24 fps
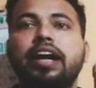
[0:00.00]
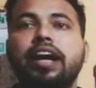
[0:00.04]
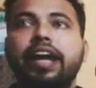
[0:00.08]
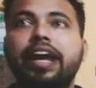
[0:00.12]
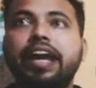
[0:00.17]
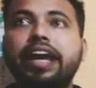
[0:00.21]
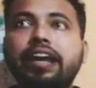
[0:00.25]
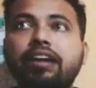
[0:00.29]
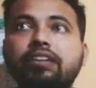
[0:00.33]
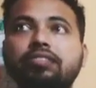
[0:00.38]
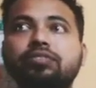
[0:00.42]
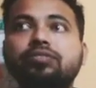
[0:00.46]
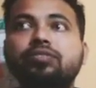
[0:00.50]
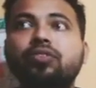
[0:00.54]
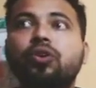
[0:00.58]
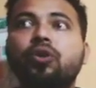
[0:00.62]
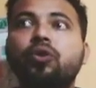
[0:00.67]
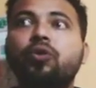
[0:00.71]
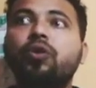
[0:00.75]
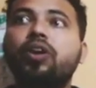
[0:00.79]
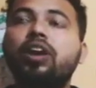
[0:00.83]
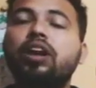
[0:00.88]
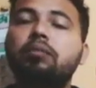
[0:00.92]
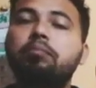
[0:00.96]
If we
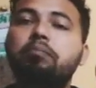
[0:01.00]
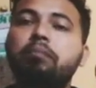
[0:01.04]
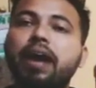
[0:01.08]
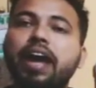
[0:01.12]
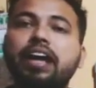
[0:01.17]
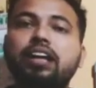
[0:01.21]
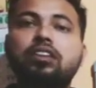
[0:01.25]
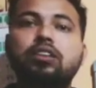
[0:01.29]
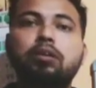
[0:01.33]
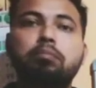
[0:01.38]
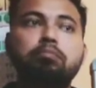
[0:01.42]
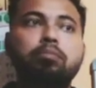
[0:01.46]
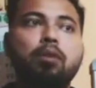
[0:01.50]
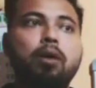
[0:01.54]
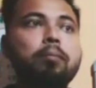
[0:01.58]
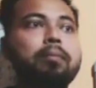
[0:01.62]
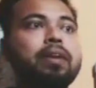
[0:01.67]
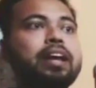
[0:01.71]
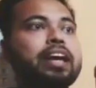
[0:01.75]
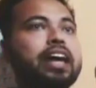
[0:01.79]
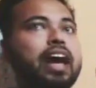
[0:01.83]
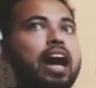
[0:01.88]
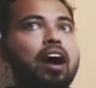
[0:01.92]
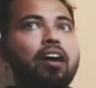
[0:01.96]
will make the
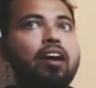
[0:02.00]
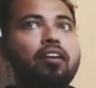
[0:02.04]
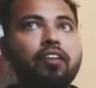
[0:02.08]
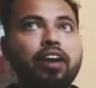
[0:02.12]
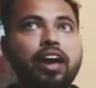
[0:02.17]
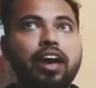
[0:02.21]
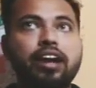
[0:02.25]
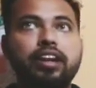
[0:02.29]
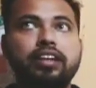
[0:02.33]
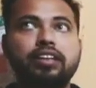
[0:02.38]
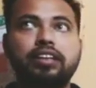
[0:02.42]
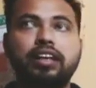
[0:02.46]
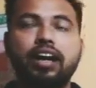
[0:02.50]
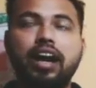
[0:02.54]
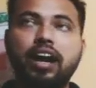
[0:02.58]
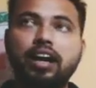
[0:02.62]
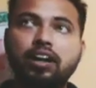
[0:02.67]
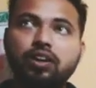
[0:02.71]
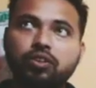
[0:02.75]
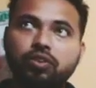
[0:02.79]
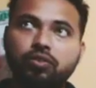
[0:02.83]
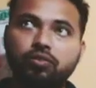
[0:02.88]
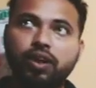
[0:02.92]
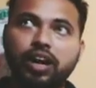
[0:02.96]
public aware
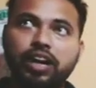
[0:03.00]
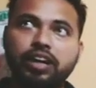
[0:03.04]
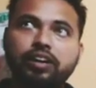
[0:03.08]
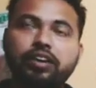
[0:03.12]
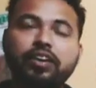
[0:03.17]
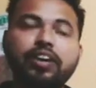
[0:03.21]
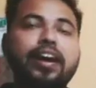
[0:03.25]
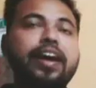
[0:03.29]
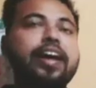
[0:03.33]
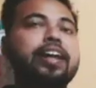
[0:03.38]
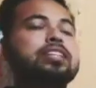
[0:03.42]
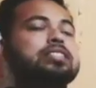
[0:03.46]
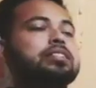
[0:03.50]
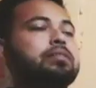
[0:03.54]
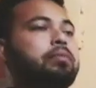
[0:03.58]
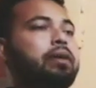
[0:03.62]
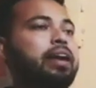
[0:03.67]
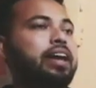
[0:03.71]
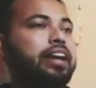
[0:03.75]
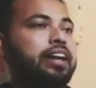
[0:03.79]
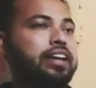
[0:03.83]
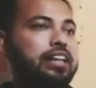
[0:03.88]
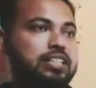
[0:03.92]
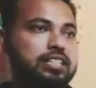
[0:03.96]
that water is a
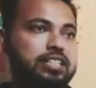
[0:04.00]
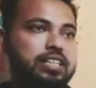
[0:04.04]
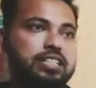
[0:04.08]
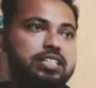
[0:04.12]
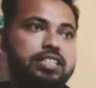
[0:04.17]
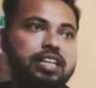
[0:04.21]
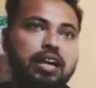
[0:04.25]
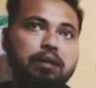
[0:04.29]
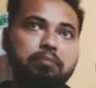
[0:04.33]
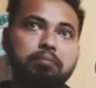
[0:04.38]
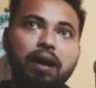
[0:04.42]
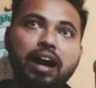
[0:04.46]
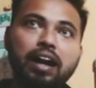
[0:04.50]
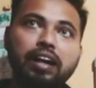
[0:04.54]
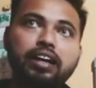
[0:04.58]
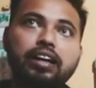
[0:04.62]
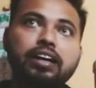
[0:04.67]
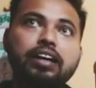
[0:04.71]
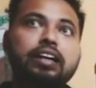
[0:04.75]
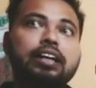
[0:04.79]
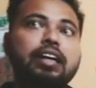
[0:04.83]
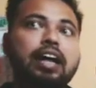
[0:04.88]
very essential part,